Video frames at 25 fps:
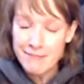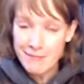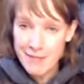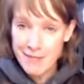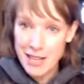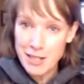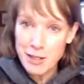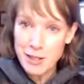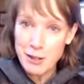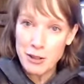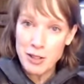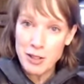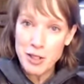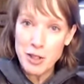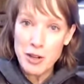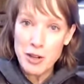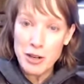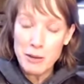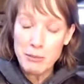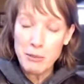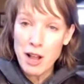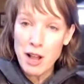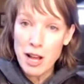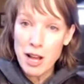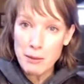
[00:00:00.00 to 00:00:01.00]
I told you in
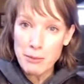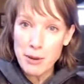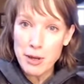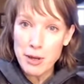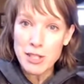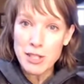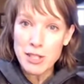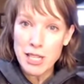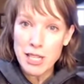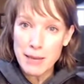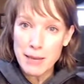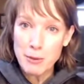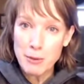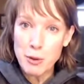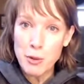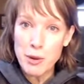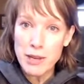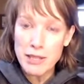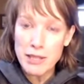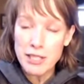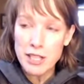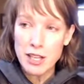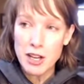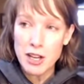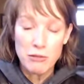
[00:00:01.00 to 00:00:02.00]
a blog post a couple
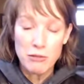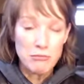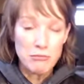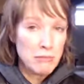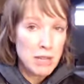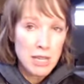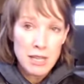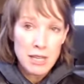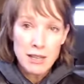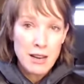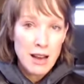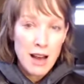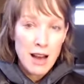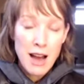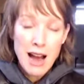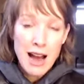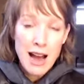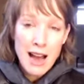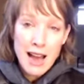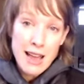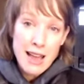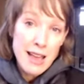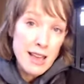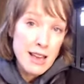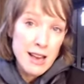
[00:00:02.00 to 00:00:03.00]
weeks ago,
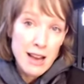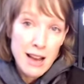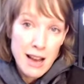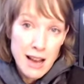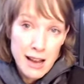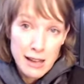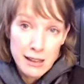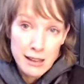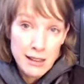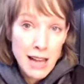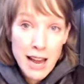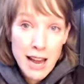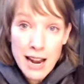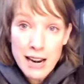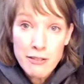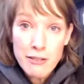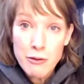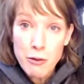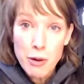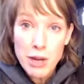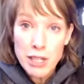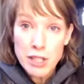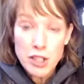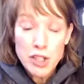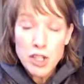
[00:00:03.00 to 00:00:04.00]
a lot of
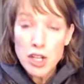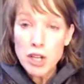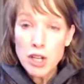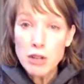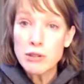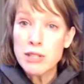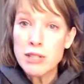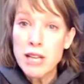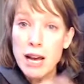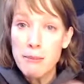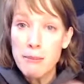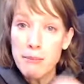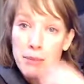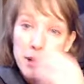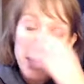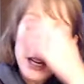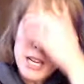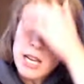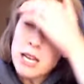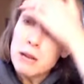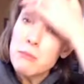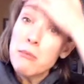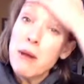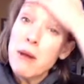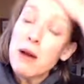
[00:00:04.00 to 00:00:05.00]
what shows up
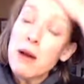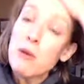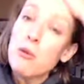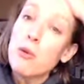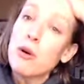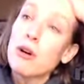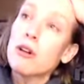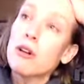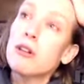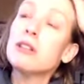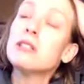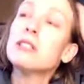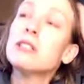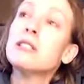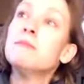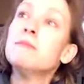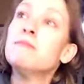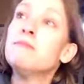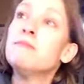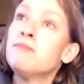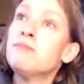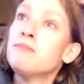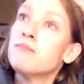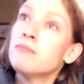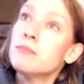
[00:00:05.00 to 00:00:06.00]
in my world
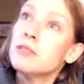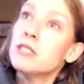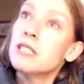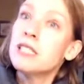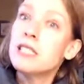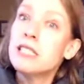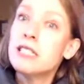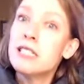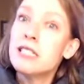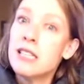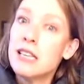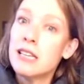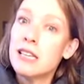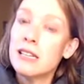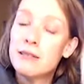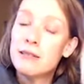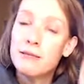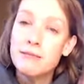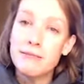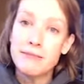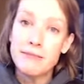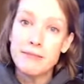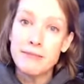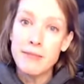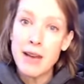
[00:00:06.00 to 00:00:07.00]
is the
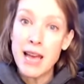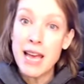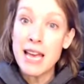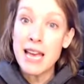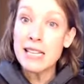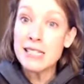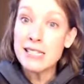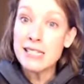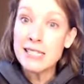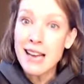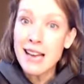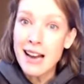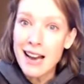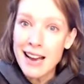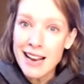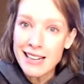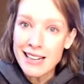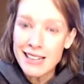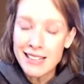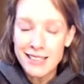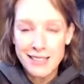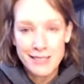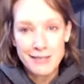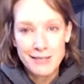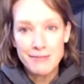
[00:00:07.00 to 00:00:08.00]
A
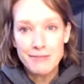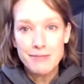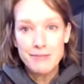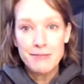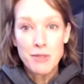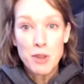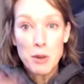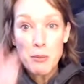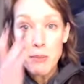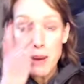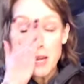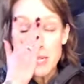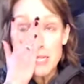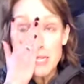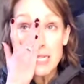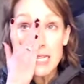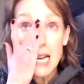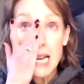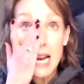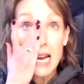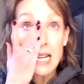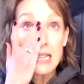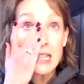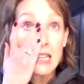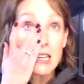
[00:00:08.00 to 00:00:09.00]
side, the best
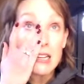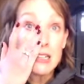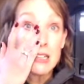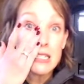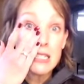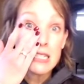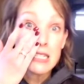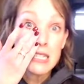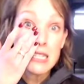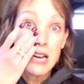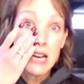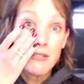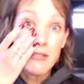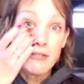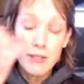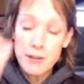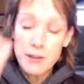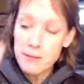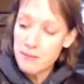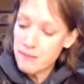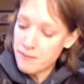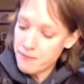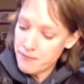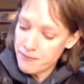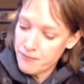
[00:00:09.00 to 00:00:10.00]
side, the good stuff.
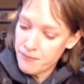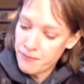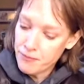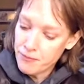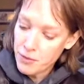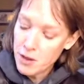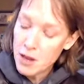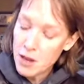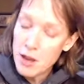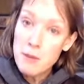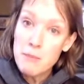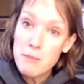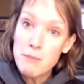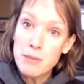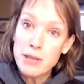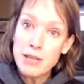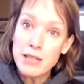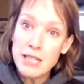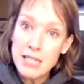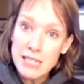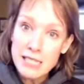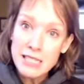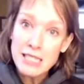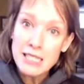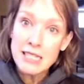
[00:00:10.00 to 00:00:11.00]
But
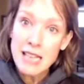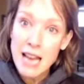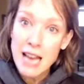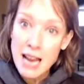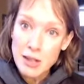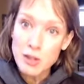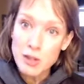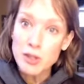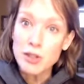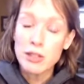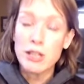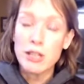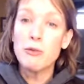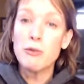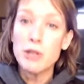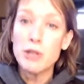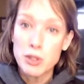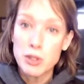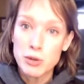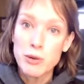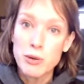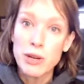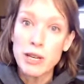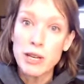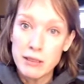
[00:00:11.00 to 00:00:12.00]
this is actually
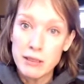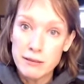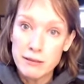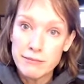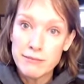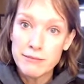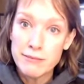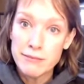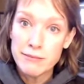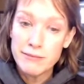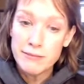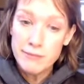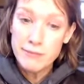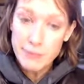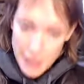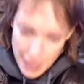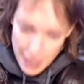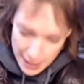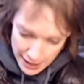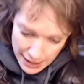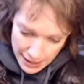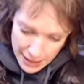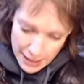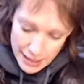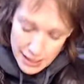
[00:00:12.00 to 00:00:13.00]
what's real.
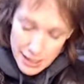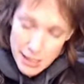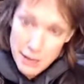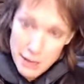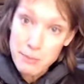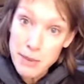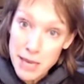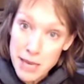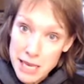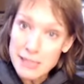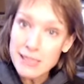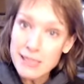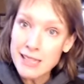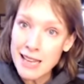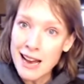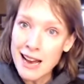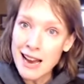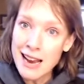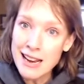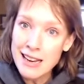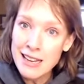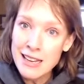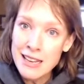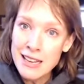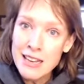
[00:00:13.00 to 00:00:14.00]
This is the B
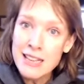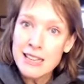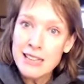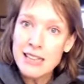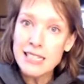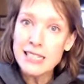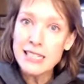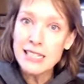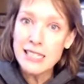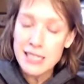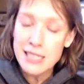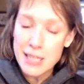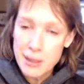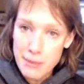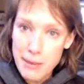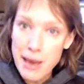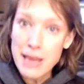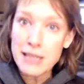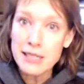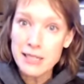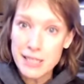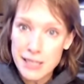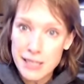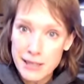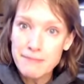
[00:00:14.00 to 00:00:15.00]
side. This is the
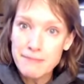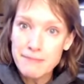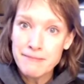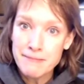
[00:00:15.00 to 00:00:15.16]
mess.